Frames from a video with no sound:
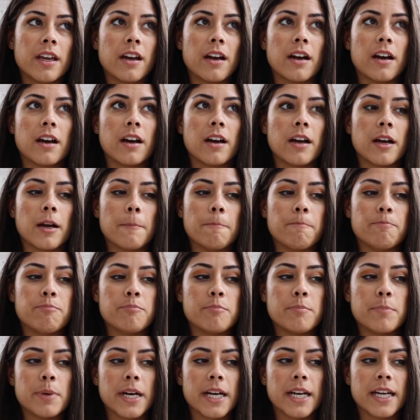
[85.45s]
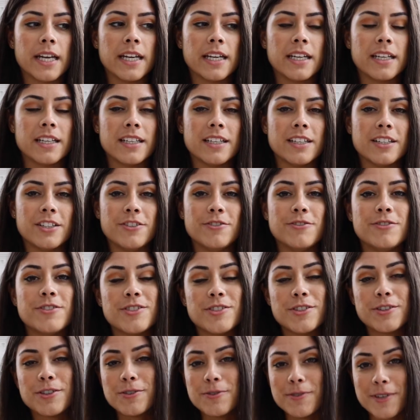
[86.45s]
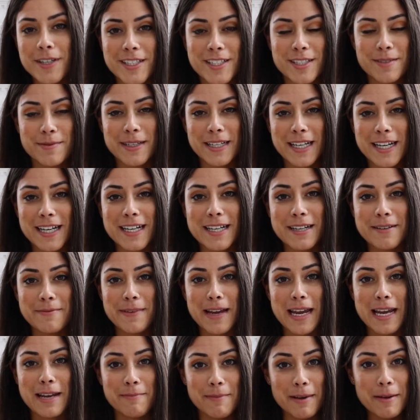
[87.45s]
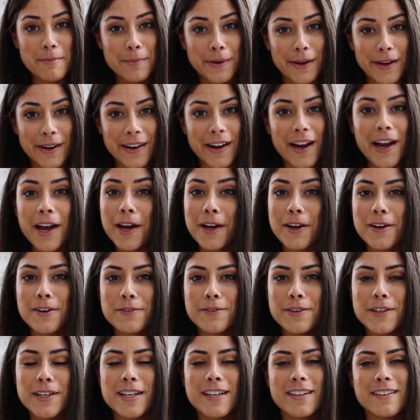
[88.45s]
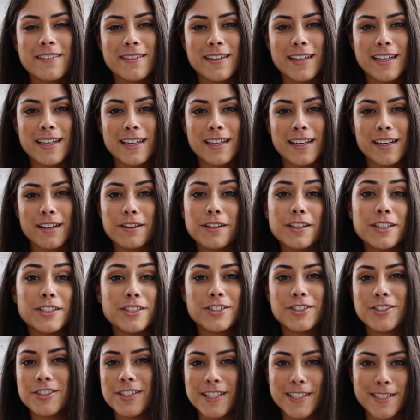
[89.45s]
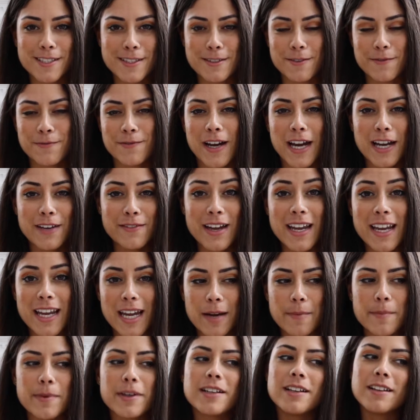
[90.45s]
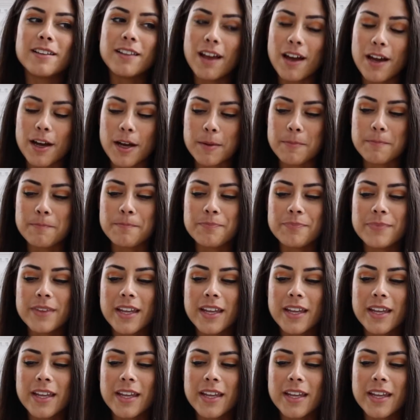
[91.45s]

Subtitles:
But you still want to become a member of the illustrious 5 a.m. club.